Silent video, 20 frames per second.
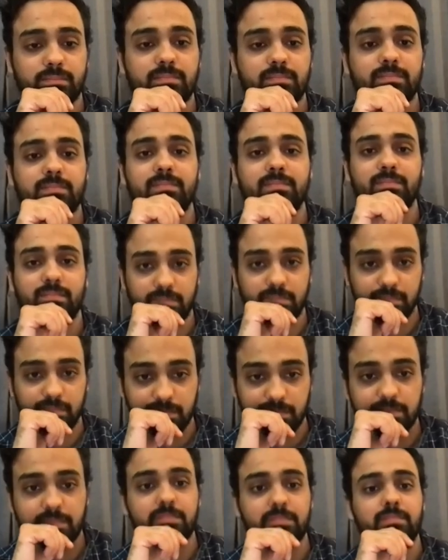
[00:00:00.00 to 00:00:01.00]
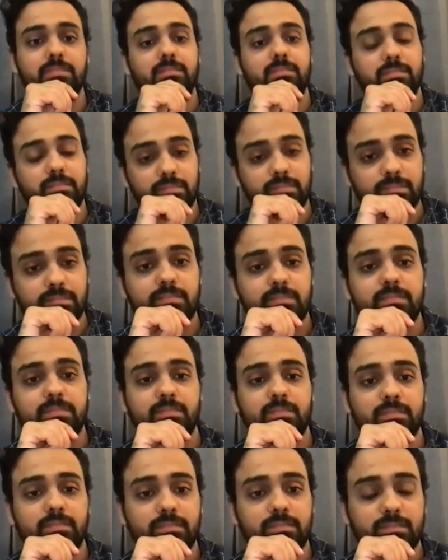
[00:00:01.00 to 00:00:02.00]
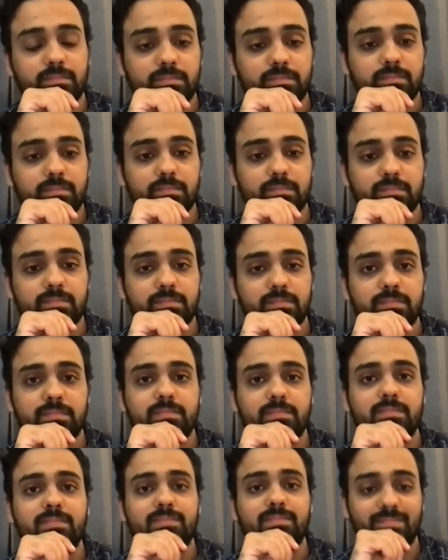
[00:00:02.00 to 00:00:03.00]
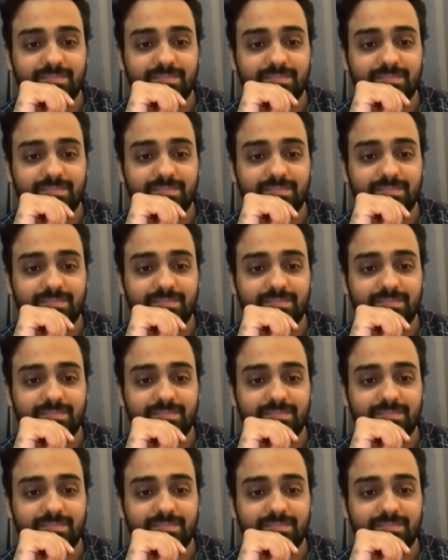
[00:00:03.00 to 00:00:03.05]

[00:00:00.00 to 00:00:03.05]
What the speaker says: No words are spoken by the person on screen.